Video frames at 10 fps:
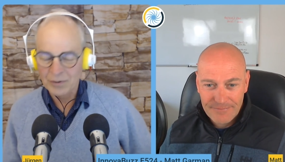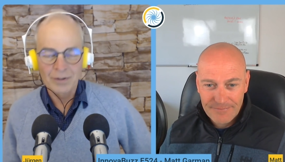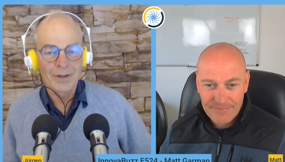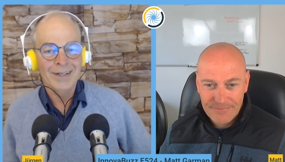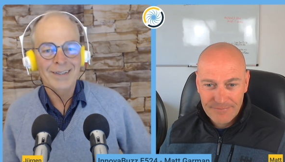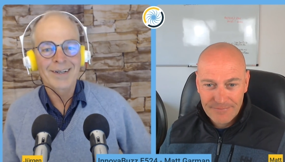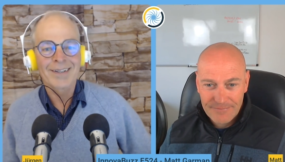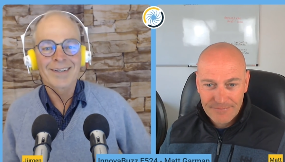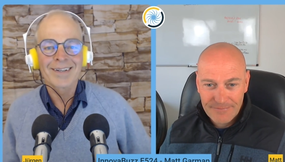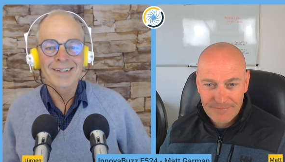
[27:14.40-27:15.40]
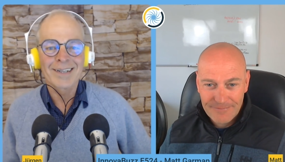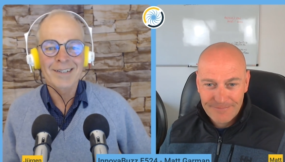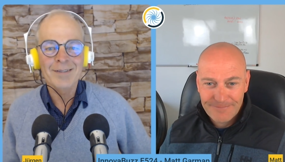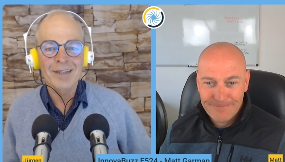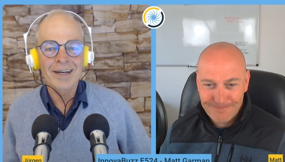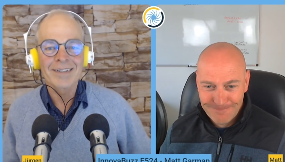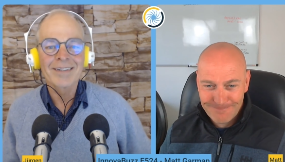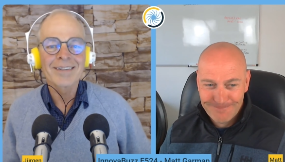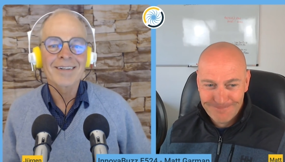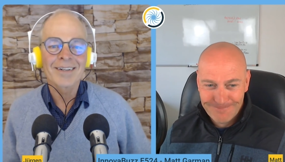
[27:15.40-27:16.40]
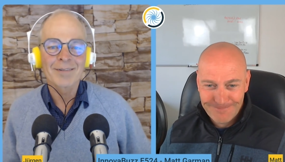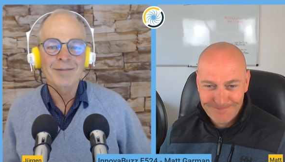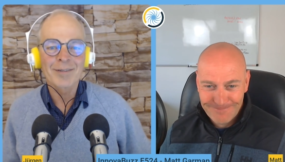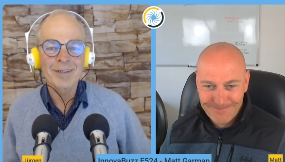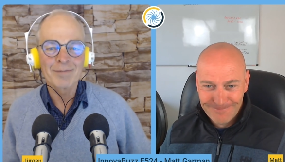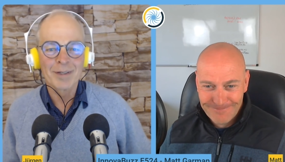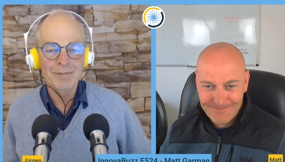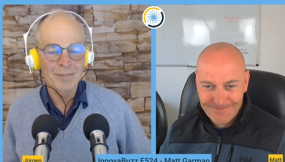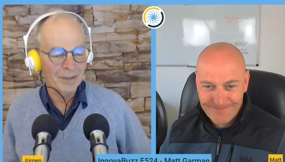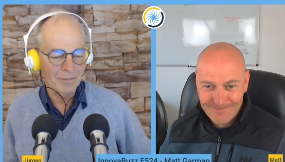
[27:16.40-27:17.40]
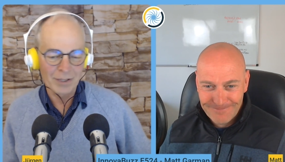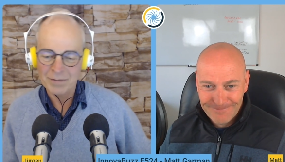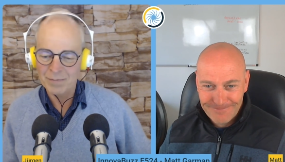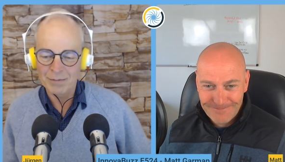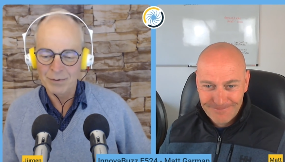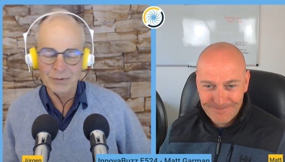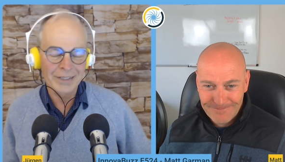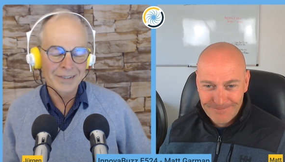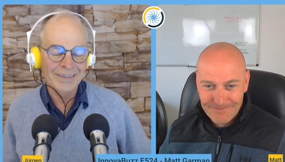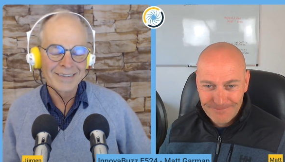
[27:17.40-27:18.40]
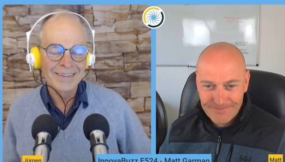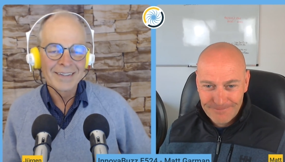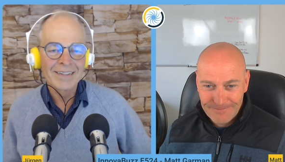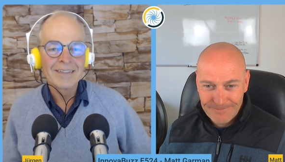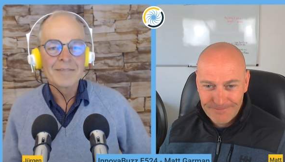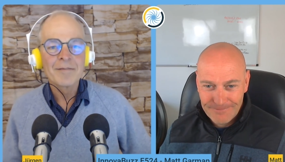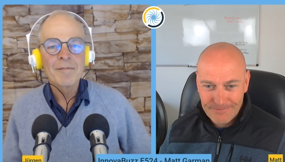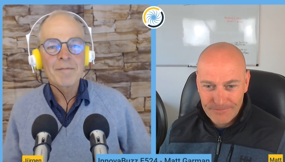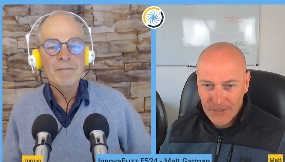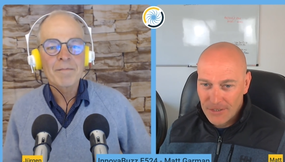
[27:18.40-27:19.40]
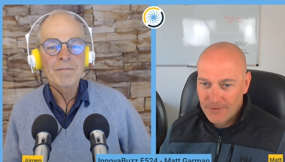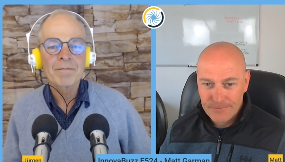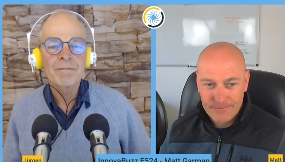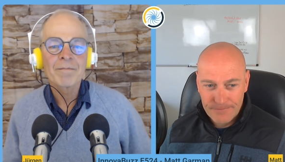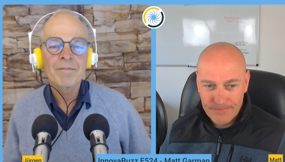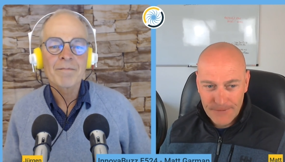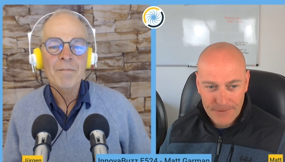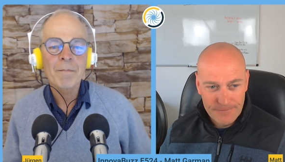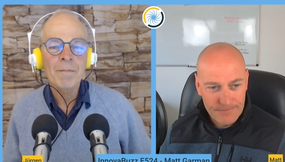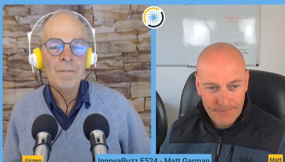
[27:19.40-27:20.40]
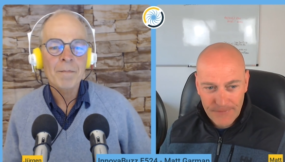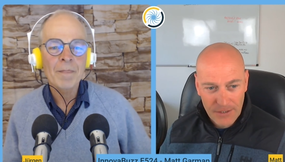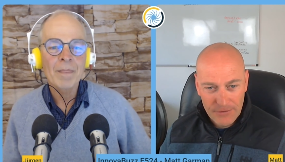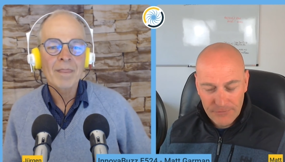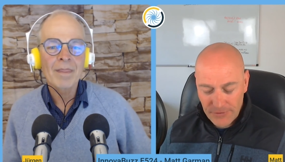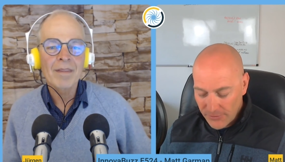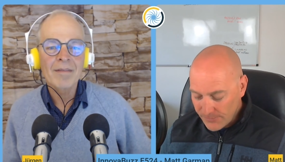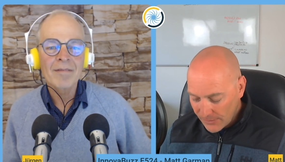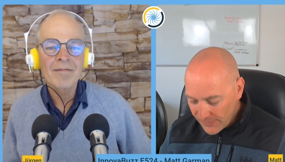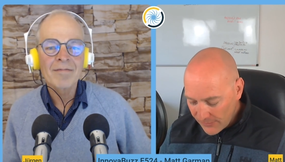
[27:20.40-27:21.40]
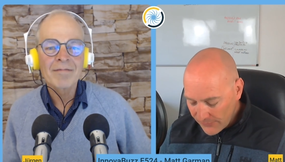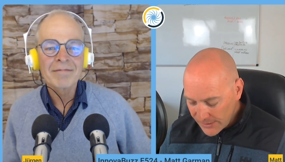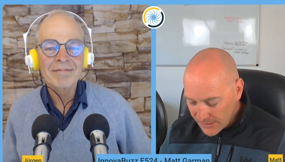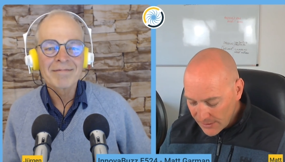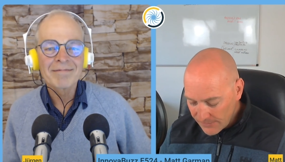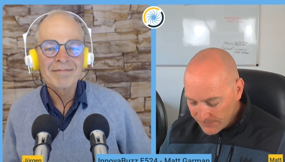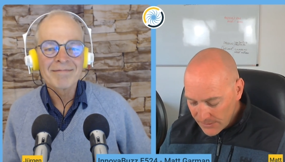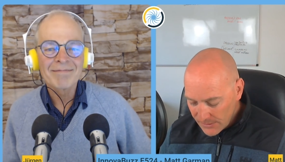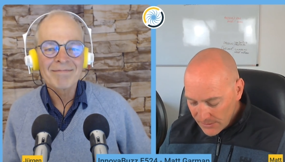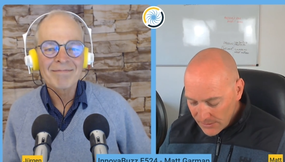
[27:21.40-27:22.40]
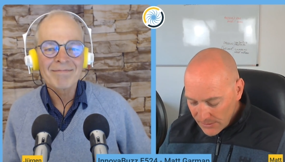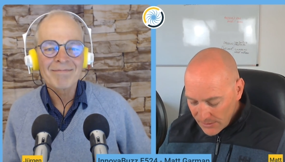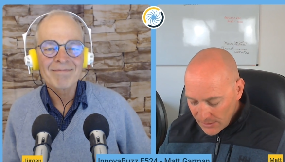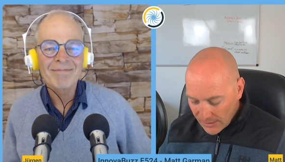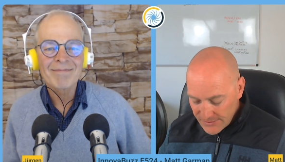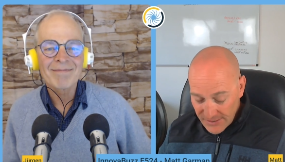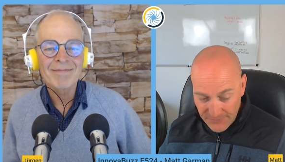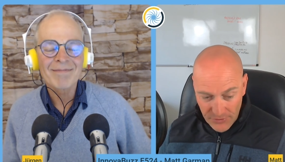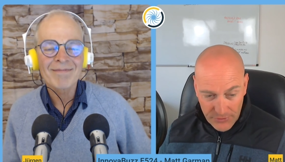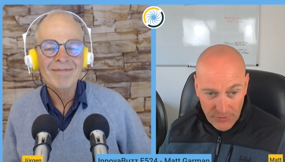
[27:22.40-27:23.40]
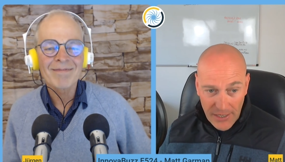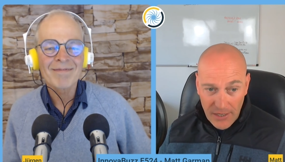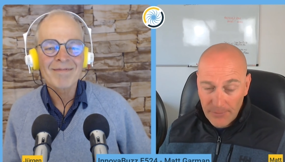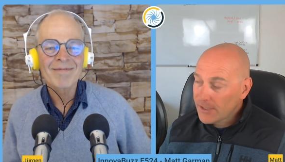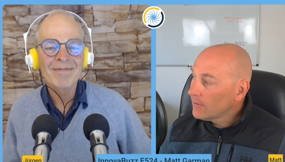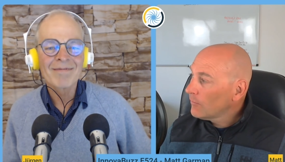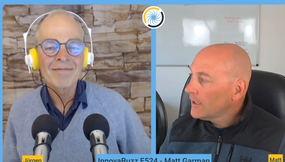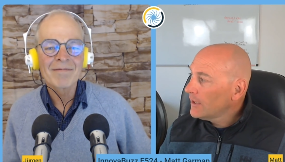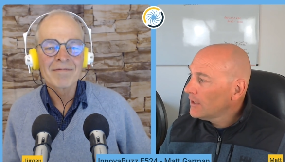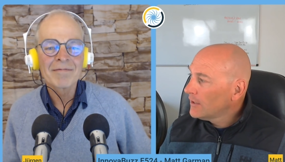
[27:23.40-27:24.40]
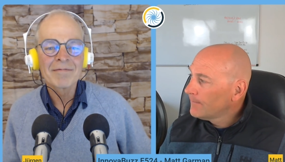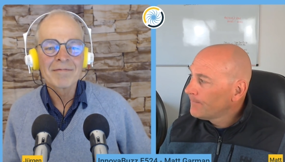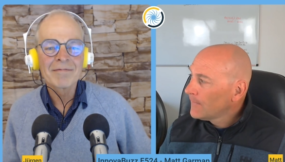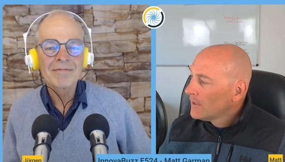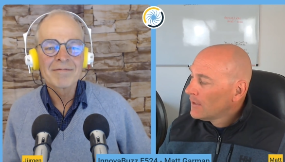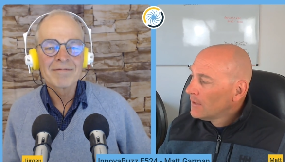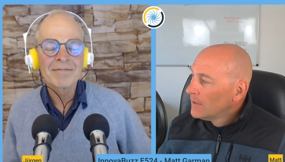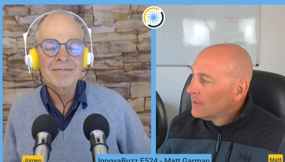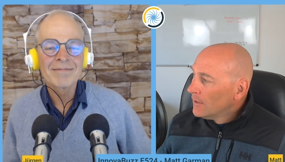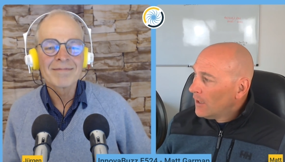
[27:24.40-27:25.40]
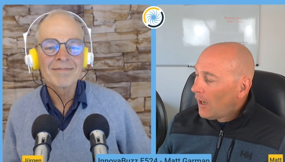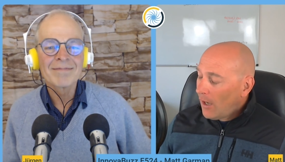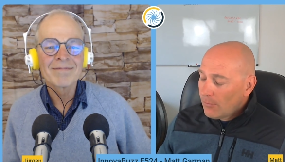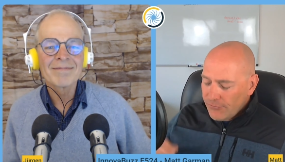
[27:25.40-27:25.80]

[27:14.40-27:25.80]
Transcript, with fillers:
Speaker 1: if you like, that that gets that kind of treatment, but most people don't. No,
Speaker 2: no no, very much, very. Um, I see it very rare. I mean, we. Um, I